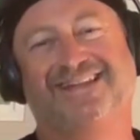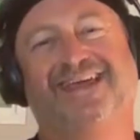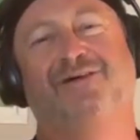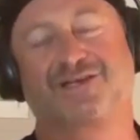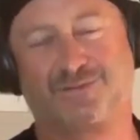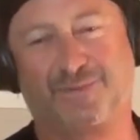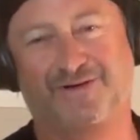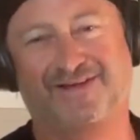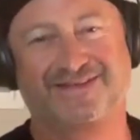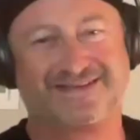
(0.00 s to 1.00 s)
their
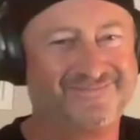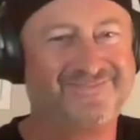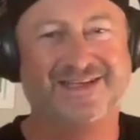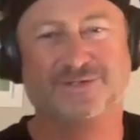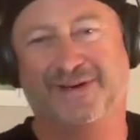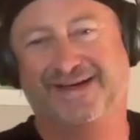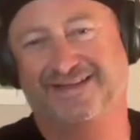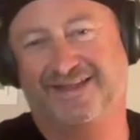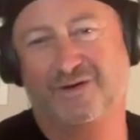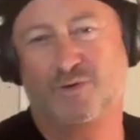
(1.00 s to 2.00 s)
experience has been
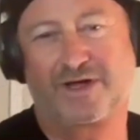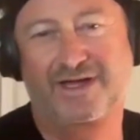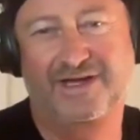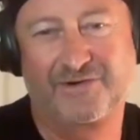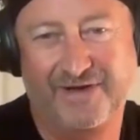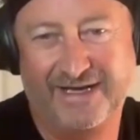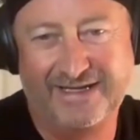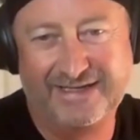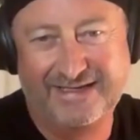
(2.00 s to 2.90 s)
in their working career.